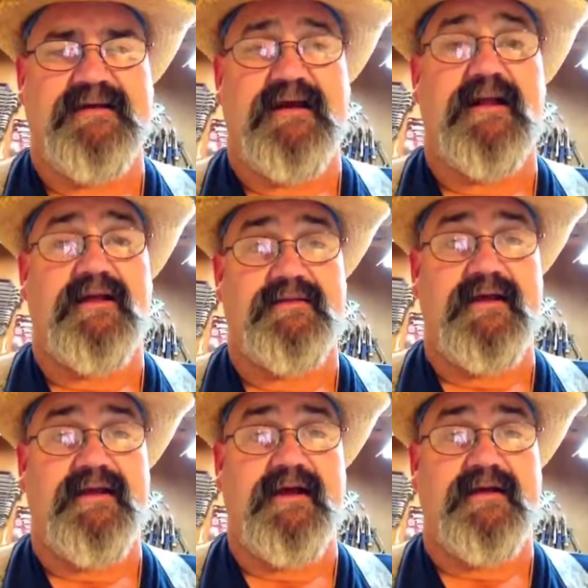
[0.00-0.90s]
I like
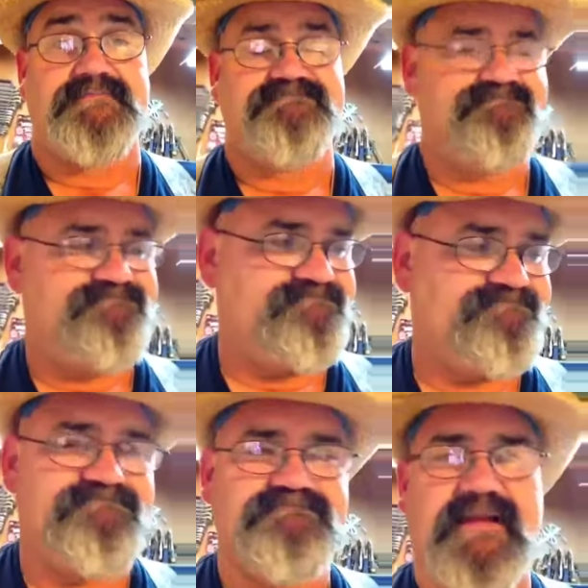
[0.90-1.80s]
that hat.
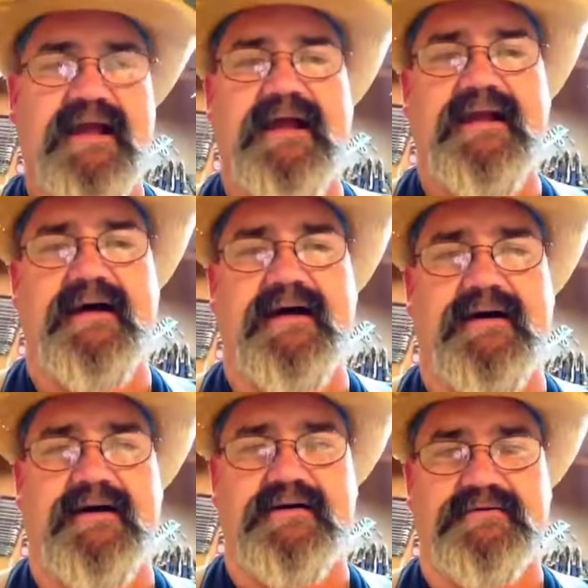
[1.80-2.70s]

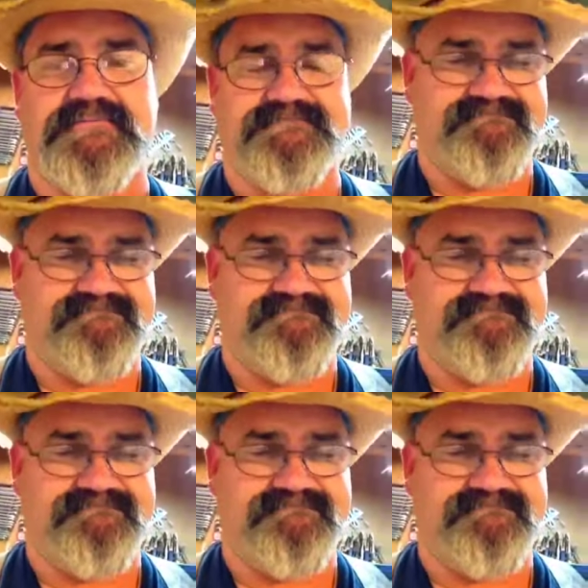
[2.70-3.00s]
Anyhow,